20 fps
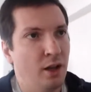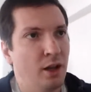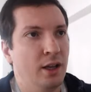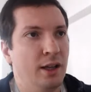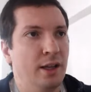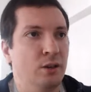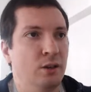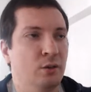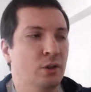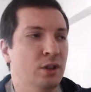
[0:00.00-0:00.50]

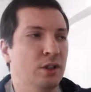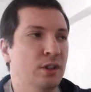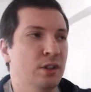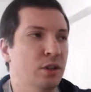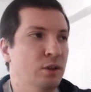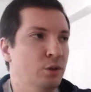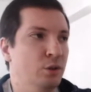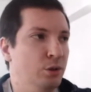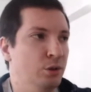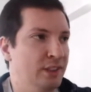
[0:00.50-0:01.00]
in
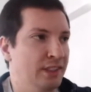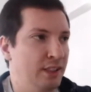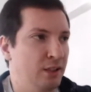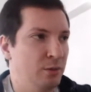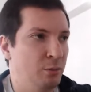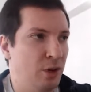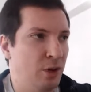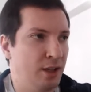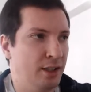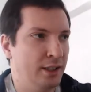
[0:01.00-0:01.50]
order to
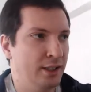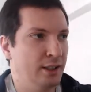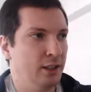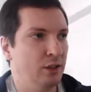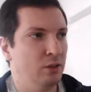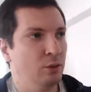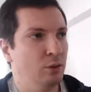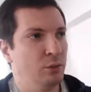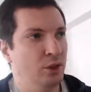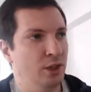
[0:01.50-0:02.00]
send marketing
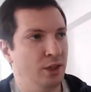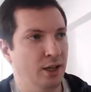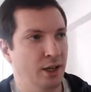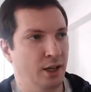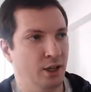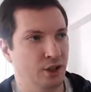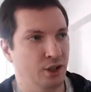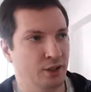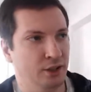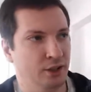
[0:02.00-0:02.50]

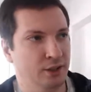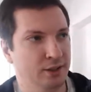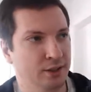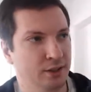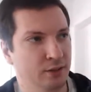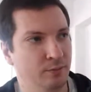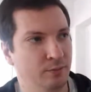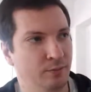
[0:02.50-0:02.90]
communications,